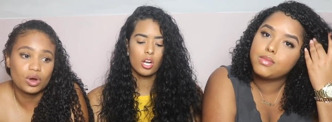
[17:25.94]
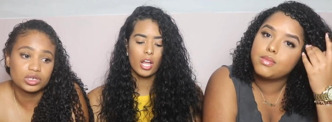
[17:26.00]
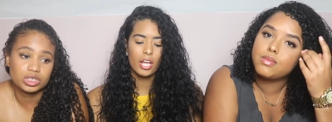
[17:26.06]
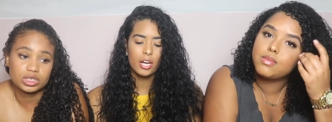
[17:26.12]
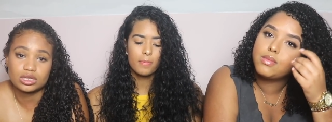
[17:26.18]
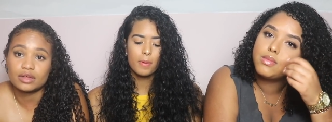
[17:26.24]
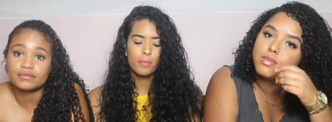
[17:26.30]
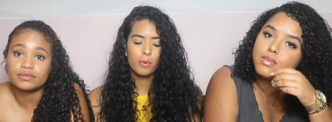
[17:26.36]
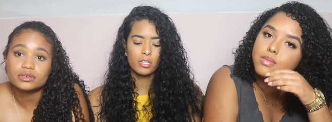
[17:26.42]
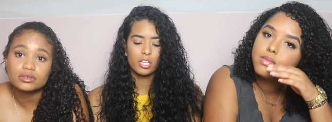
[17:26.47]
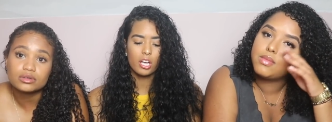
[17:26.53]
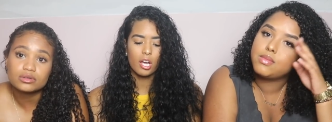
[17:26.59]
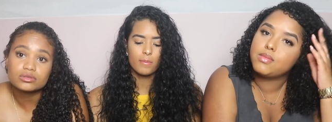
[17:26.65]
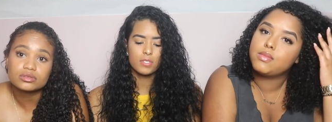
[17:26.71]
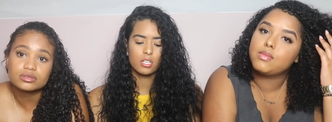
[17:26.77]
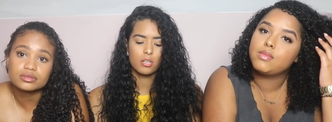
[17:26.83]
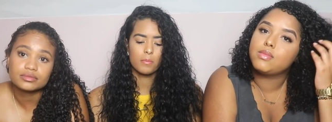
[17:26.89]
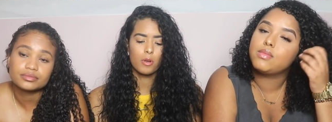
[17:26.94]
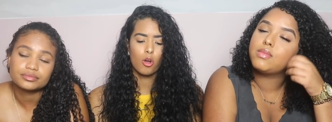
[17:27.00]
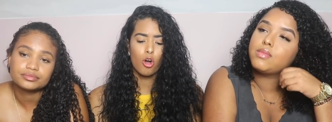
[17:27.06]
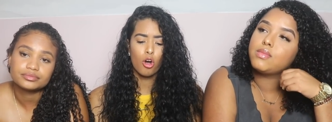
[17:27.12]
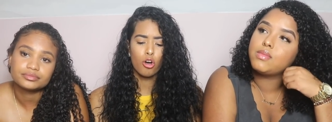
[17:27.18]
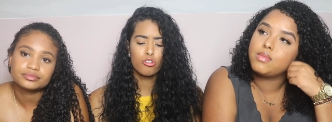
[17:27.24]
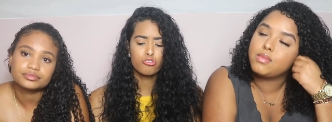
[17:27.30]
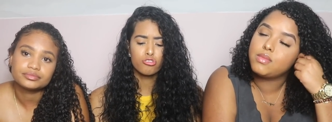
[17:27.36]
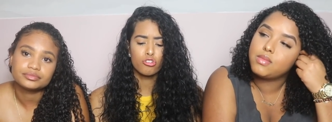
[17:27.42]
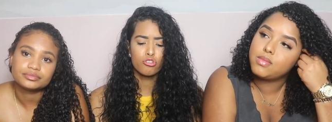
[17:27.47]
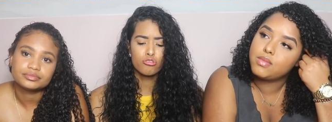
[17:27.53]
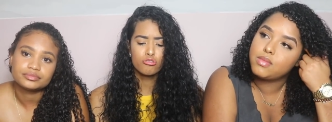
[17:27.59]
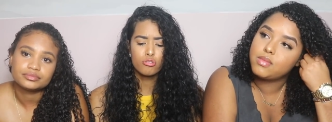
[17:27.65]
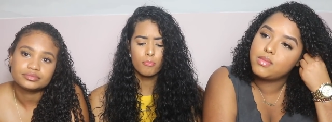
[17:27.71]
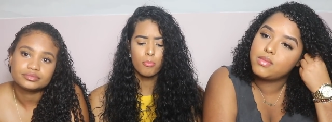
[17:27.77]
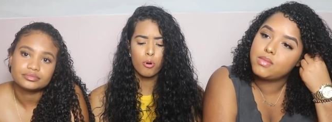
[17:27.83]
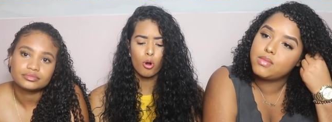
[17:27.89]
Speaker 1: he, a lot of people in the comments are gonna be like, oh, so
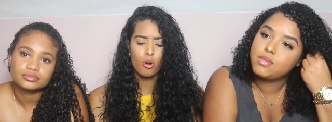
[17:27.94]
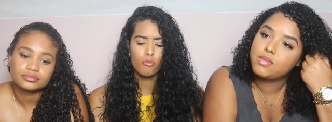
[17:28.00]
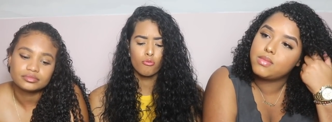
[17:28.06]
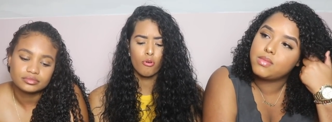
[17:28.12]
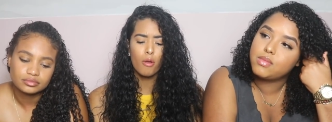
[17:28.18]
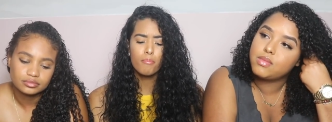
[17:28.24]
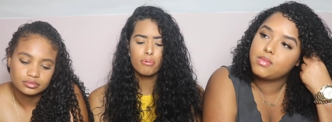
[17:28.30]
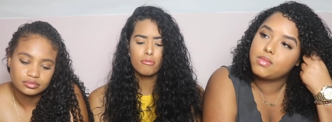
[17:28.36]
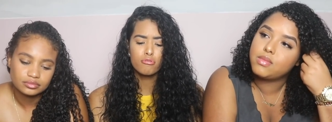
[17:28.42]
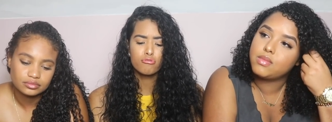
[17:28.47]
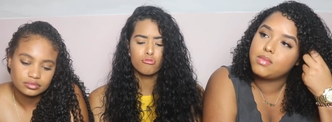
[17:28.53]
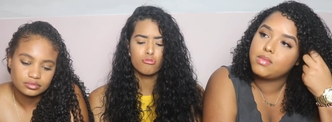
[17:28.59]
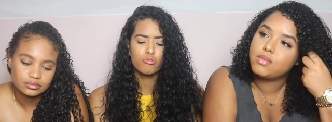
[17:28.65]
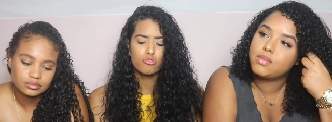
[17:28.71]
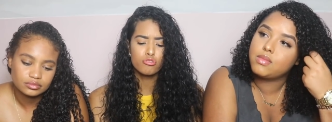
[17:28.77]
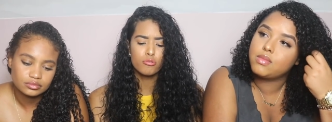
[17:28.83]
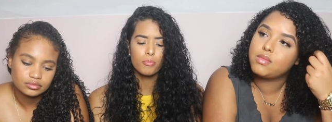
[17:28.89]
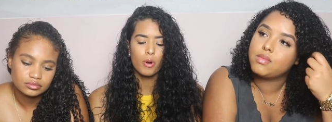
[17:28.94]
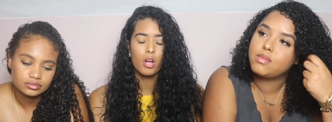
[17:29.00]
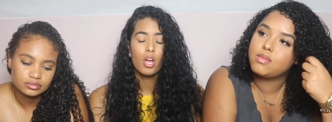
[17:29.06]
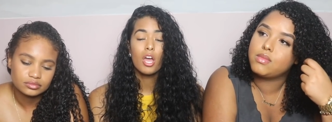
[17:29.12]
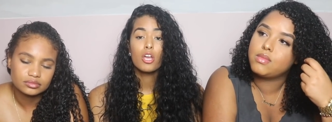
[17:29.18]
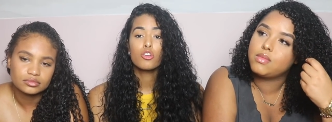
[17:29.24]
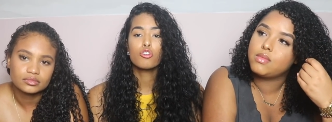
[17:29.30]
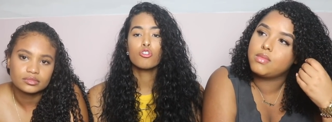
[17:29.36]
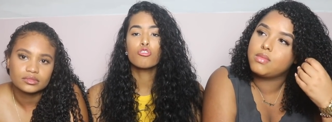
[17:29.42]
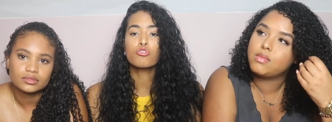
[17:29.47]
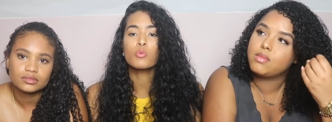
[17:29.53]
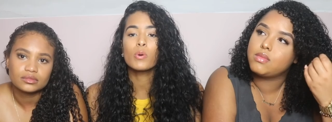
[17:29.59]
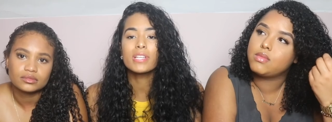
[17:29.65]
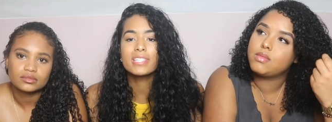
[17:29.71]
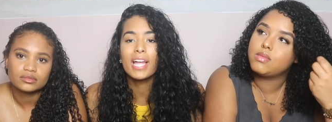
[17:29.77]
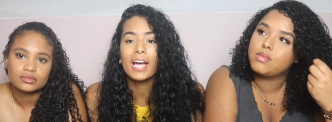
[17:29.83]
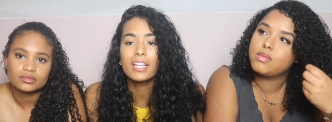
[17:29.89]
you support rapists, so you support.
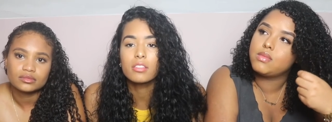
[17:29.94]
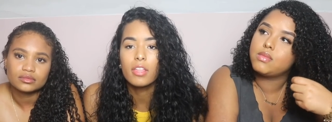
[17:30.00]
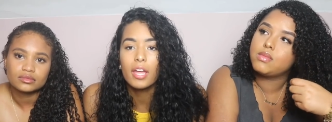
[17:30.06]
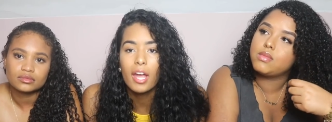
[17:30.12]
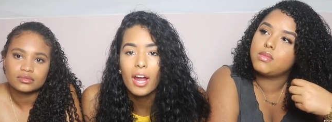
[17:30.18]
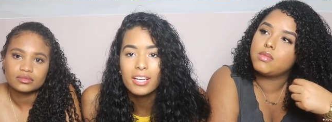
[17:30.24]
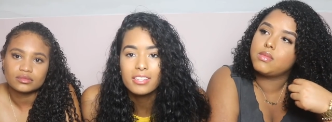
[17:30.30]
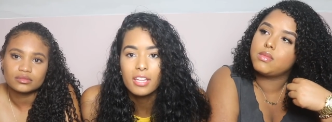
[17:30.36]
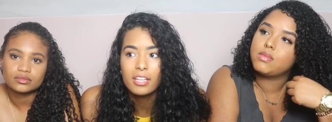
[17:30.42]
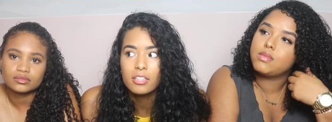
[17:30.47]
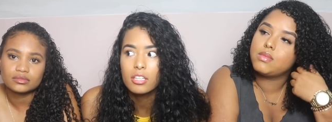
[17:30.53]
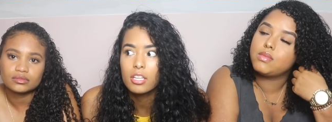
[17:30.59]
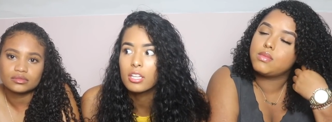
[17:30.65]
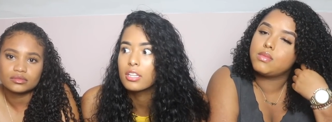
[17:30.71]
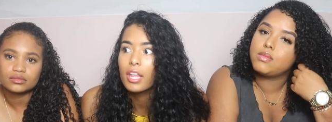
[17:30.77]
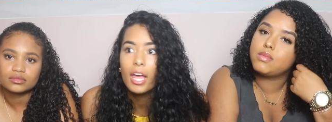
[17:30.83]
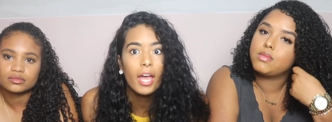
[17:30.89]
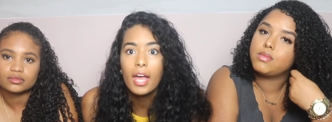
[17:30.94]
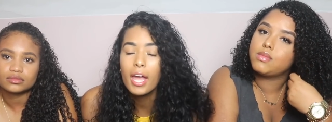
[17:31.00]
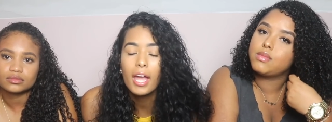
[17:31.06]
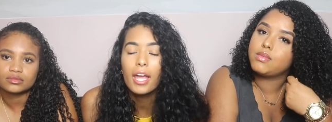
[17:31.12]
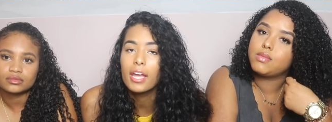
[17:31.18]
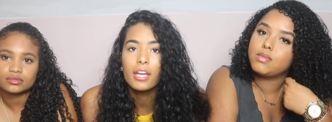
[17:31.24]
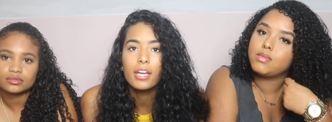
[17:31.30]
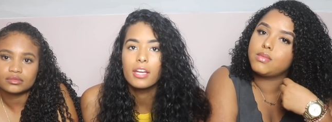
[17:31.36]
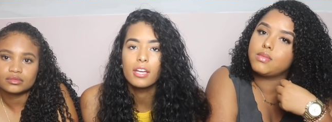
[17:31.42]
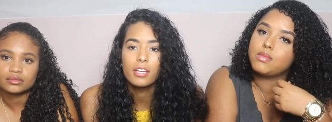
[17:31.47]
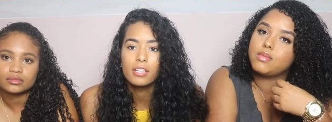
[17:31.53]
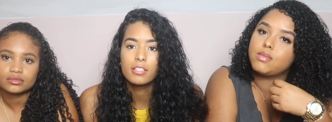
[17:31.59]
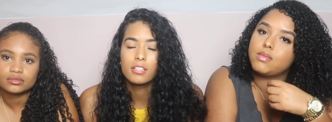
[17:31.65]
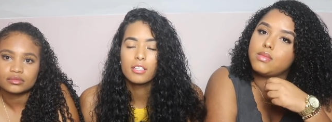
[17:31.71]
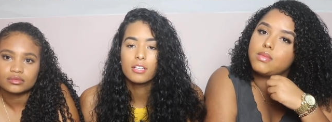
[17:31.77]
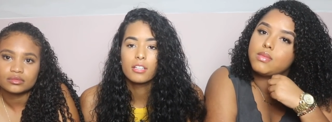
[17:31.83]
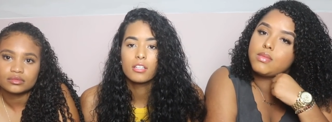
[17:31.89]
Yous was not there at the end of the day.
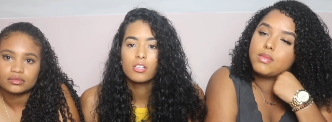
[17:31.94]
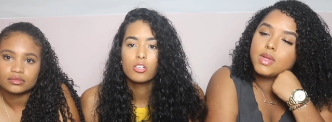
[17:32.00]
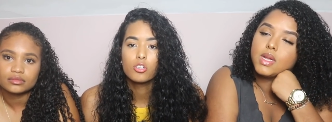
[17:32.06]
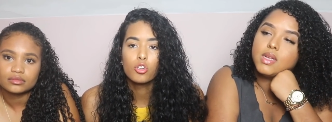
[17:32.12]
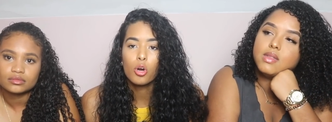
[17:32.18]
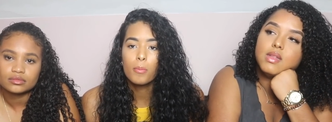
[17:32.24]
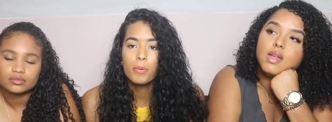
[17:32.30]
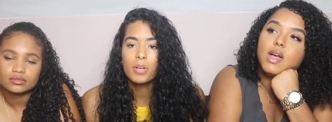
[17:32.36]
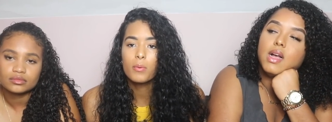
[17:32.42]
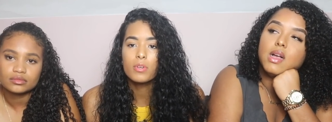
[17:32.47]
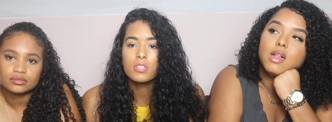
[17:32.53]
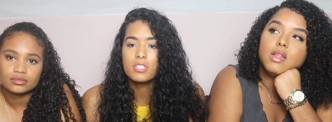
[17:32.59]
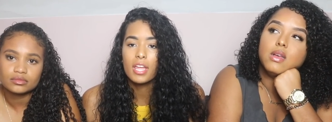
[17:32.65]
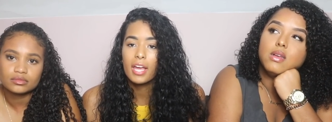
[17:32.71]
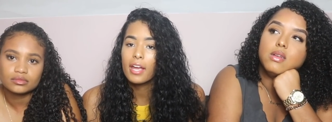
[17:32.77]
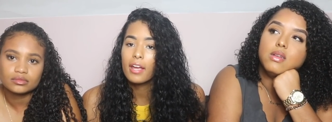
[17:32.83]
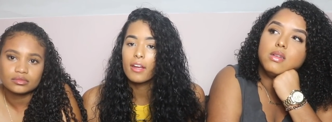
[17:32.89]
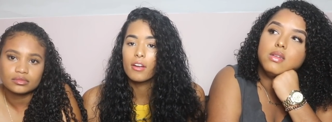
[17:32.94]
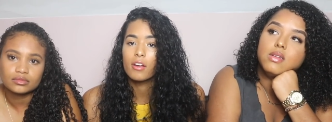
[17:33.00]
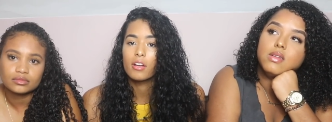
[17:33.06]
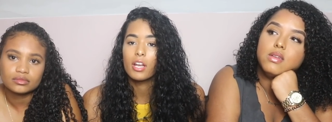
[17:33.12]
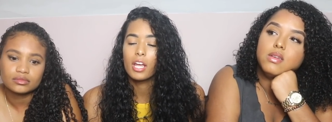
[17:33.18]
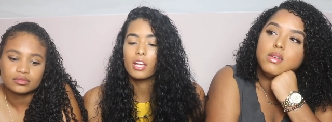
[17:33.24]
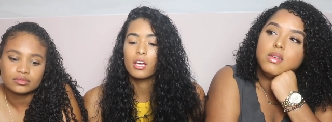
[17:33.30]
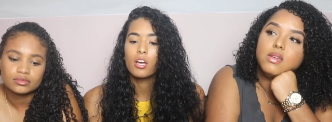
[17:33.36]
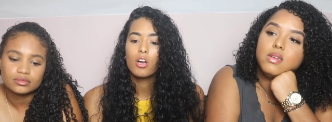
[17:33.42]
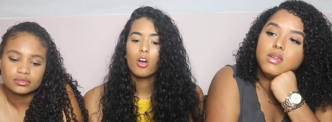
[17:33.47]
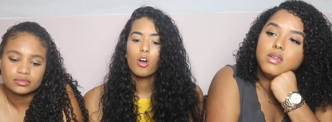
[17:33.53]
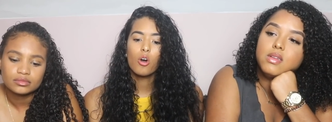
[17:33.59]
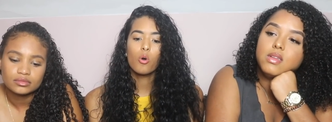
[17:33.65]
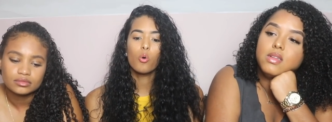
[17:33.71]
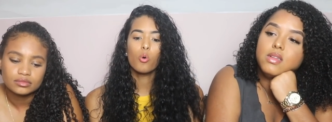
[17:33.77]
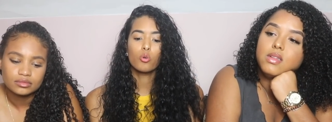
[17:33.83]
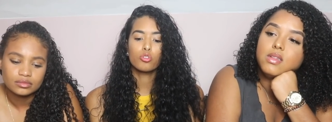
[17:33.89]
Nobody was there. Like,
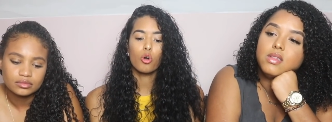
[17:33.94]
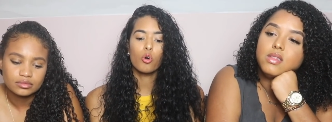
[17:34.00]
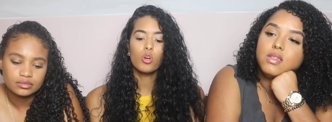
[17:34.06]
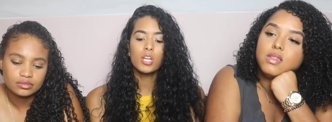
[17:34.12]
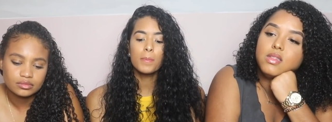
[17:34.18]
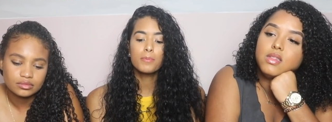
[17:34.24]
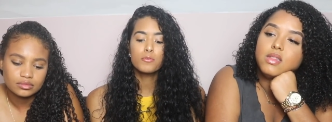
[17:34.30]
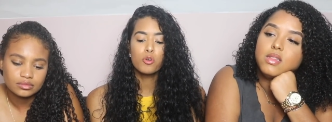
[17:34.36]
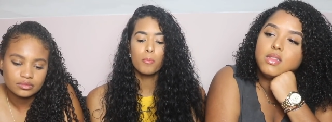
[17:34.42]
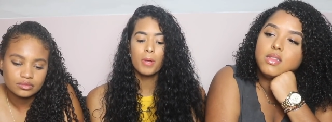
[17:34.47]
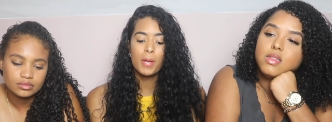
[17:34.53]
who, the only two